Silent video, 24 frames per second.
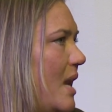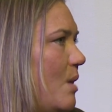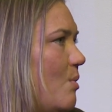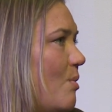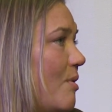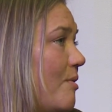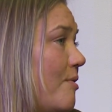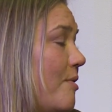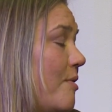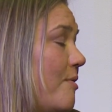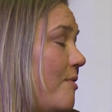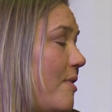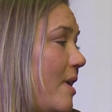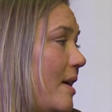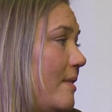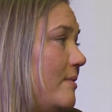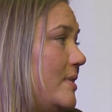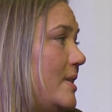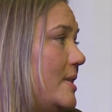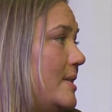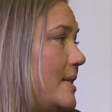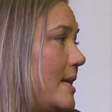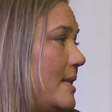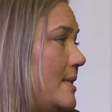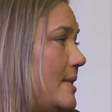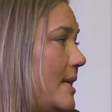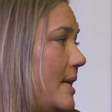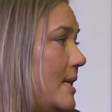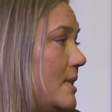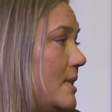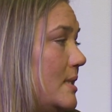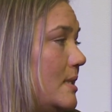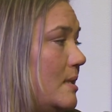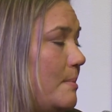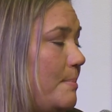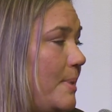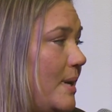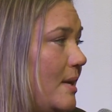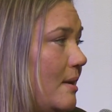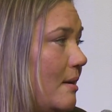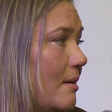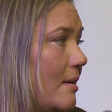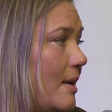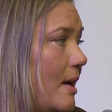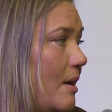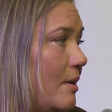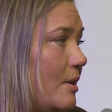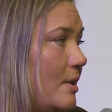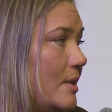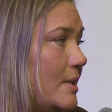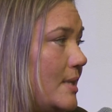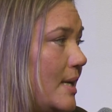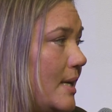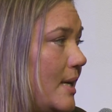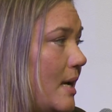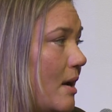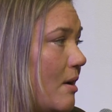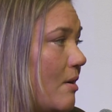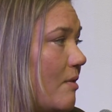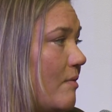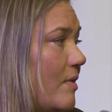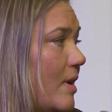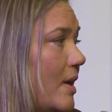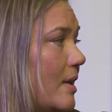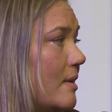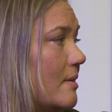Anywhere for 5 to 10 days, depending on how you take care of